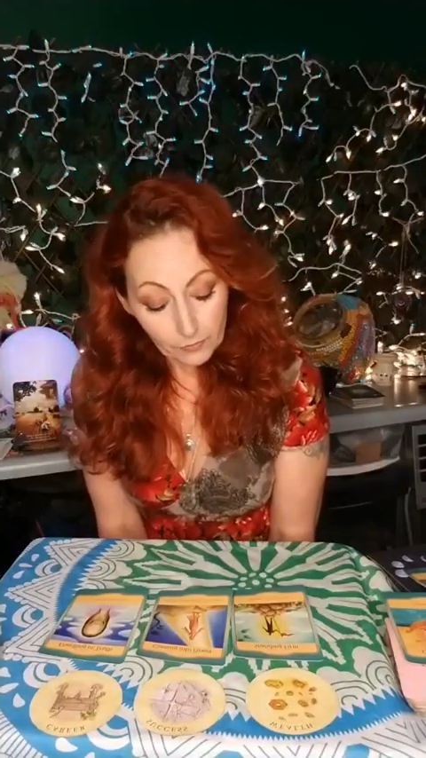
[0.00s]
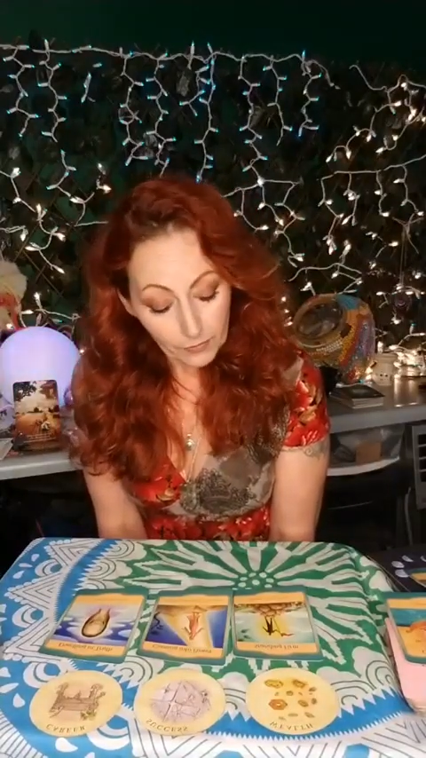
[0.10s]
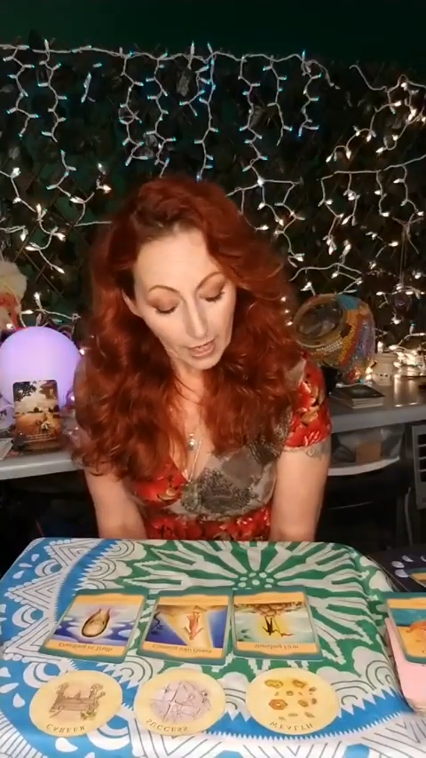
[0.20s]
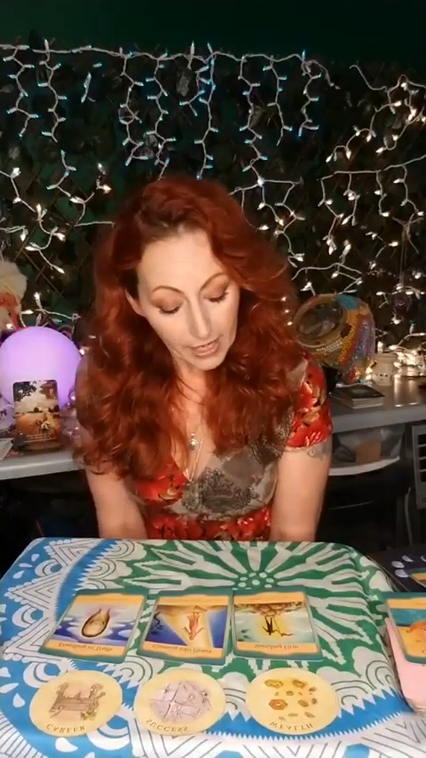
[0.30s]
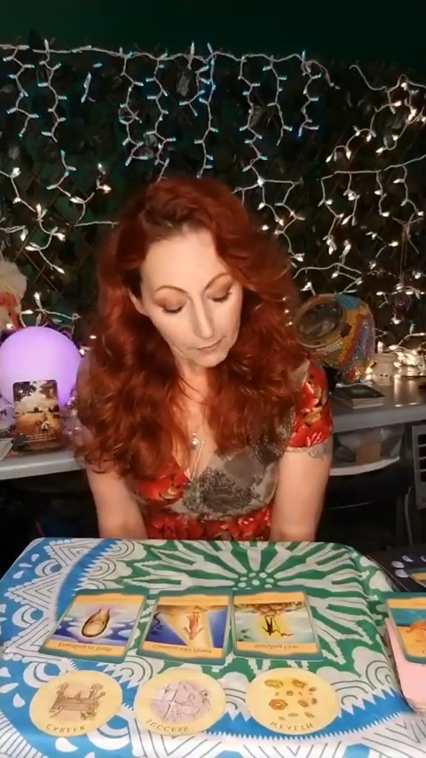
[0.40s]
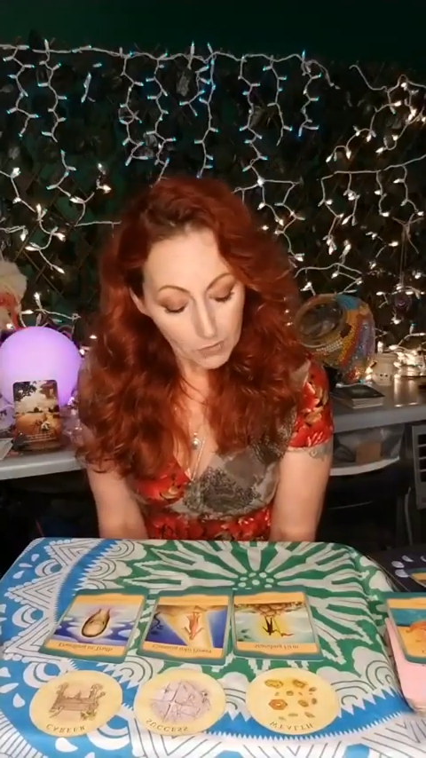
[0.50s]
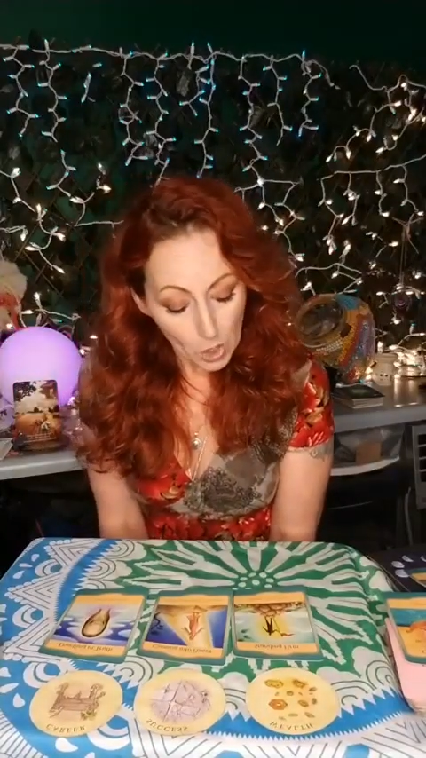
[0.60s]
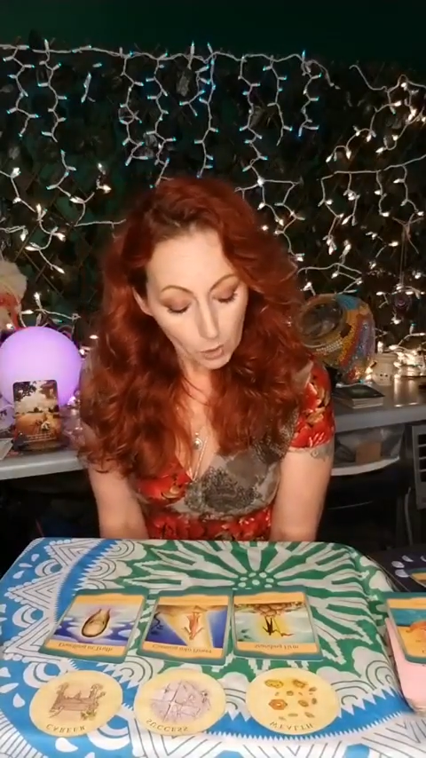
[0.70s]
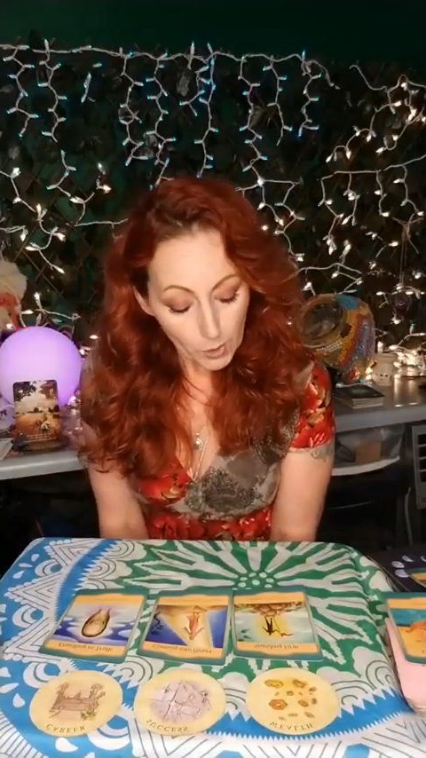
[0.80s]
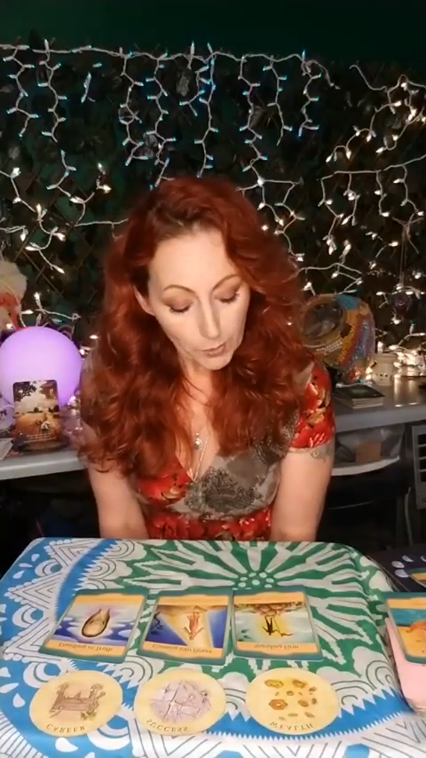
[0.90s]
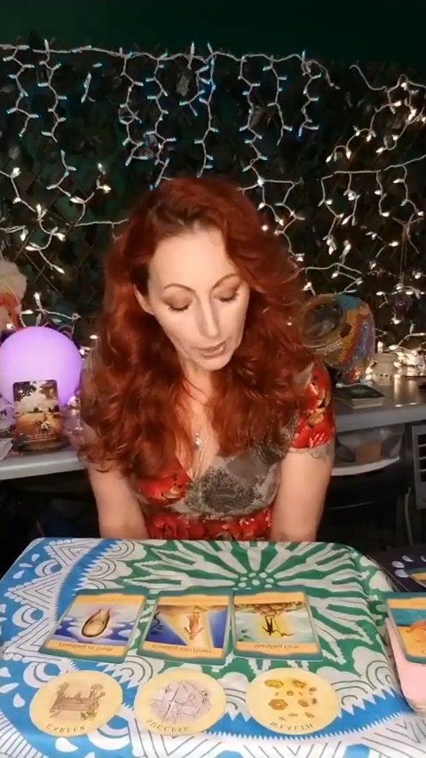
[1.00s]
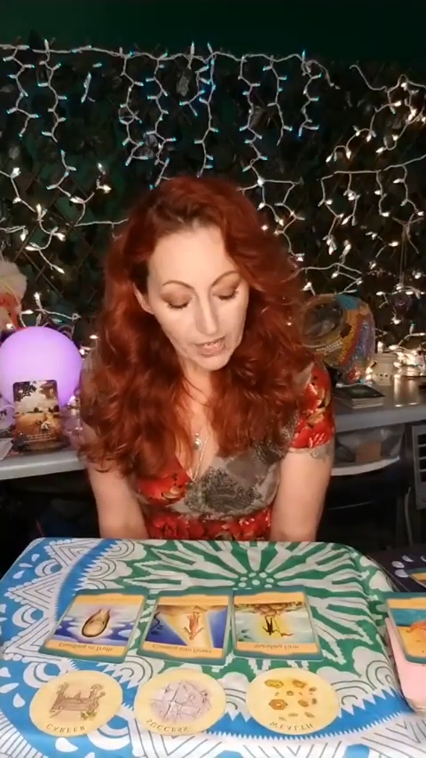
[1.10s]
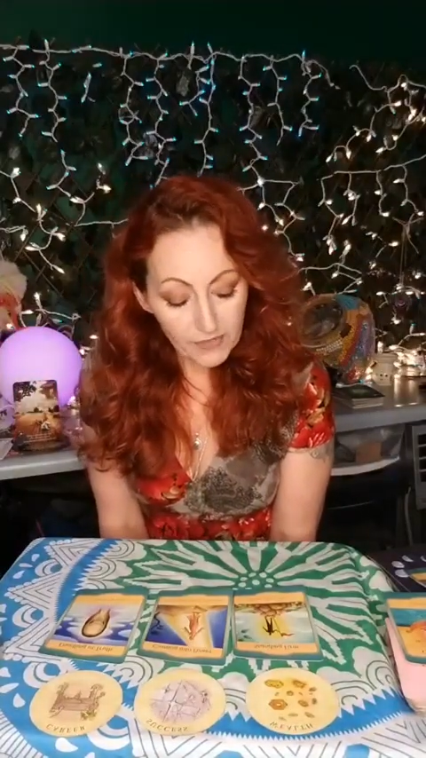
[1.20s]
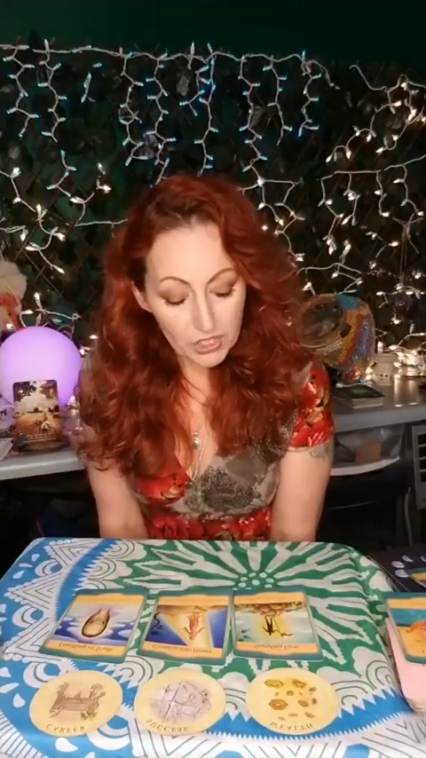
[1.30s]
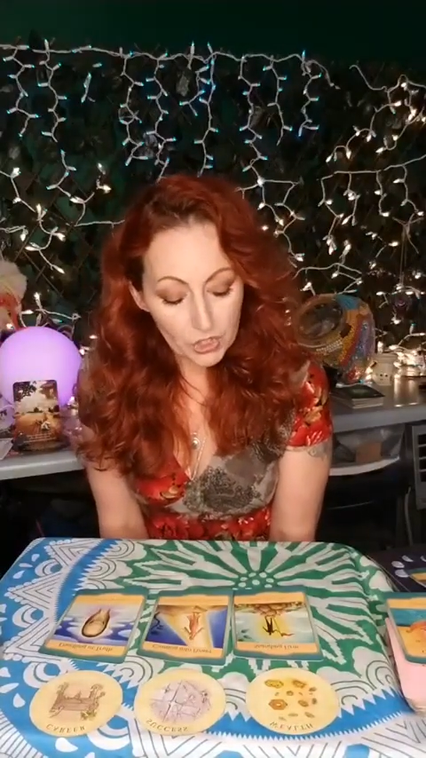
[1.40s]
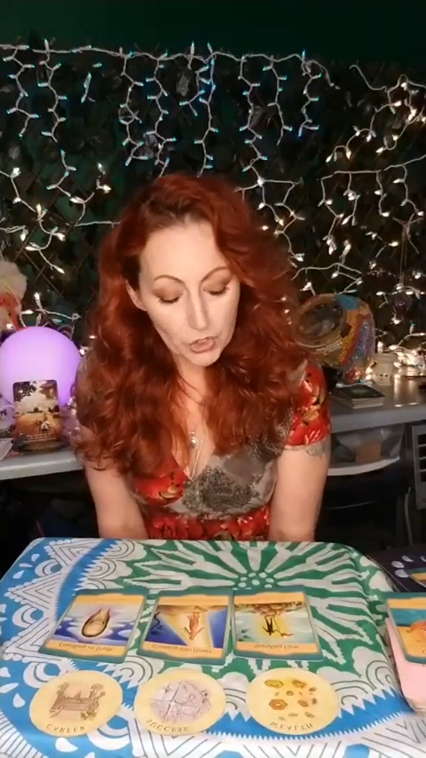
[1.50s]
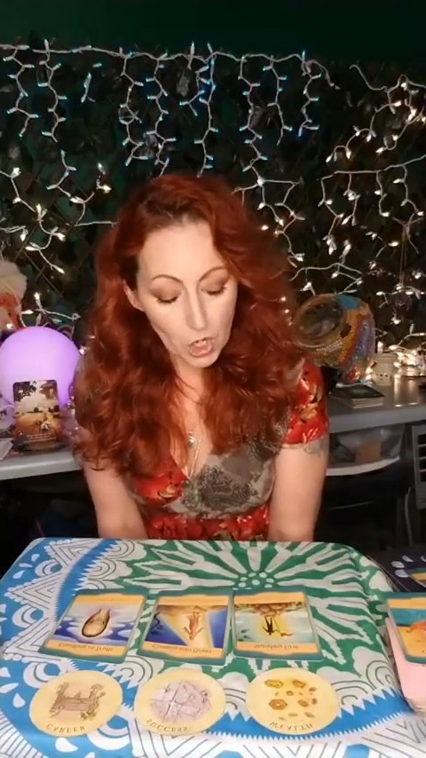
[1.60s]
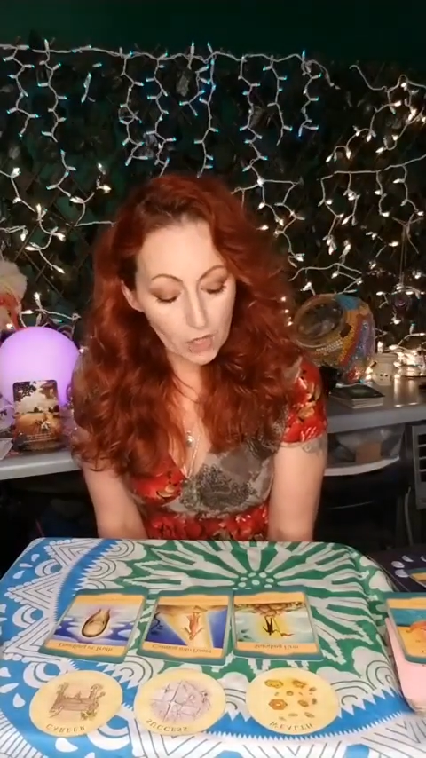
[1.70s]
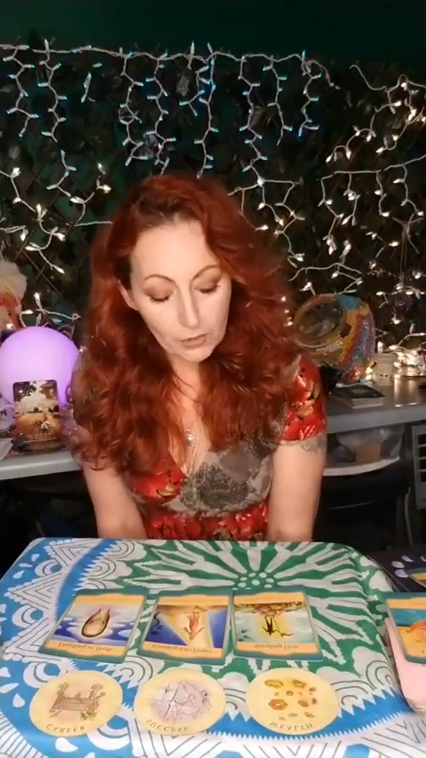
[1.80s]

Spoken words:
I am noble, brave, and strong.